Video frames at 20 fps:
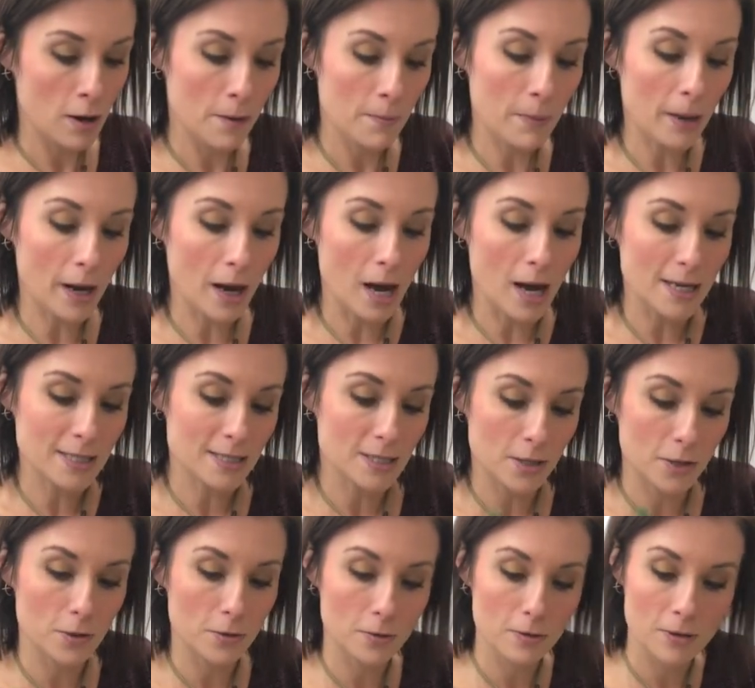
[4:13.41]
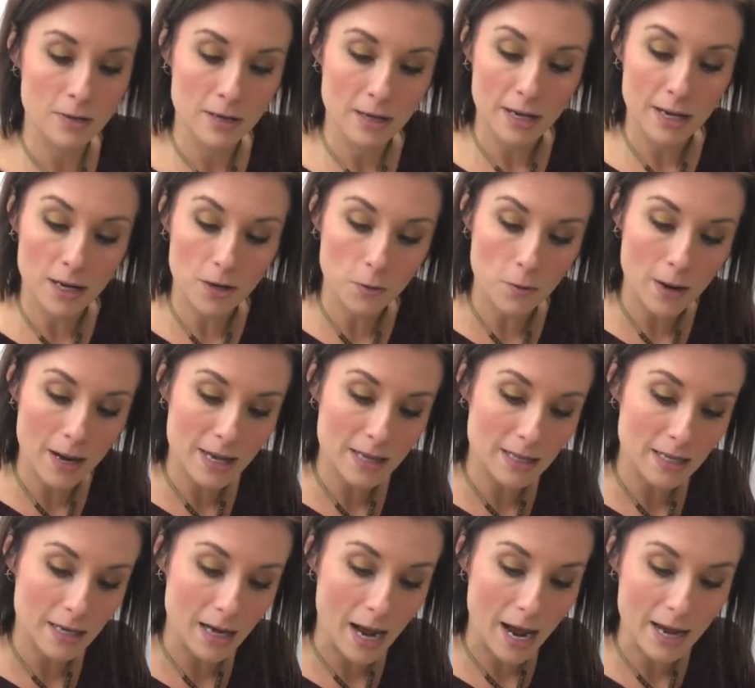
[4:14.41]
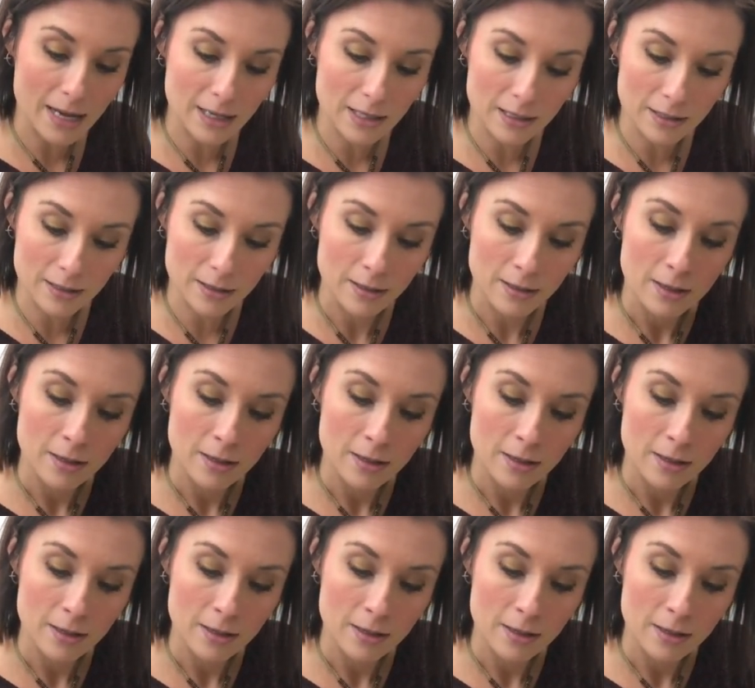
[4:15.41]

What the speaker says: but also in a way that I can